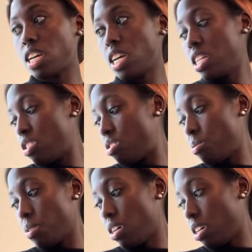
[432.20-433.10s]
into
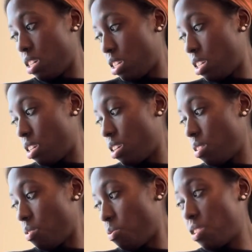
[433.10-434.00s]
a uh,
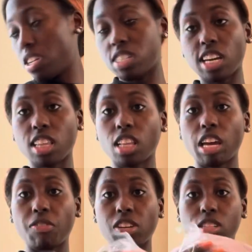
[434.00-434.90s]
what a day in the
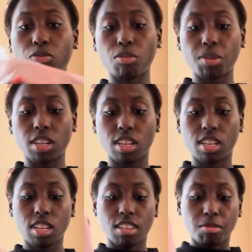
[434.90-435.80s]
life is for me
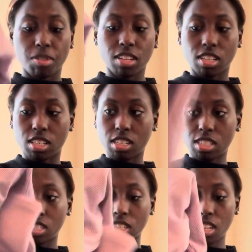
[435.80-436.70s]

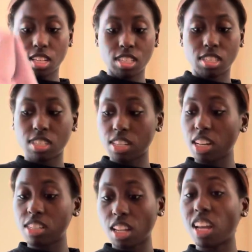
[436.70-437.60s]
because it's
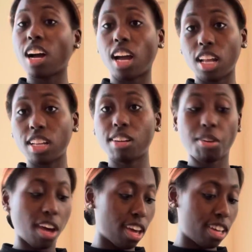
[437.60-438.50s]
it's a lot.
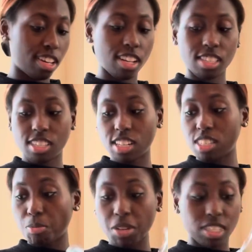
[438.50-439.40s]
Okay, it's
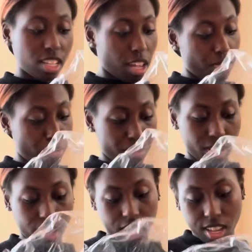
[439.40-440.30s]
it's a busy day for
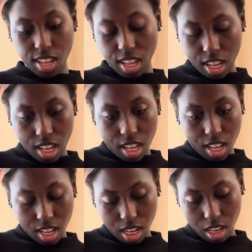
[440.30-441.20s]
me.
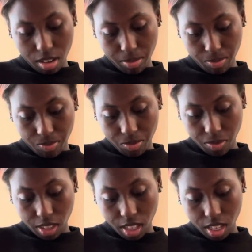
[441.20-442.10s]
Um,
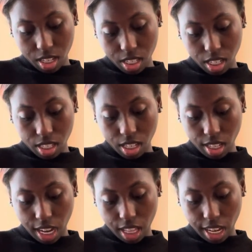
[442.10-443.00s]
dusty
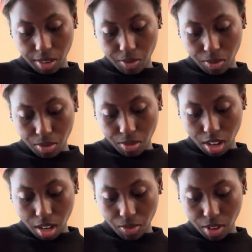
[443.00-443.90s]
lilac
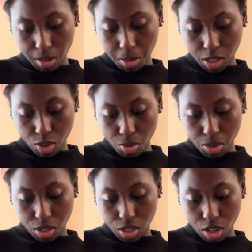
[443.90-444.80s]
uh, ribbed scoop
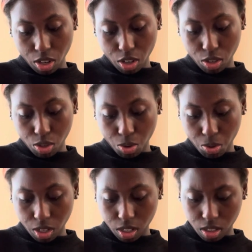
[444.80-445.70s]

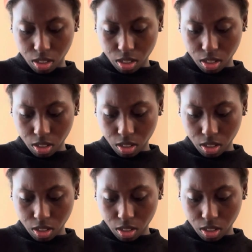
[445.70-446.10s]
tortoise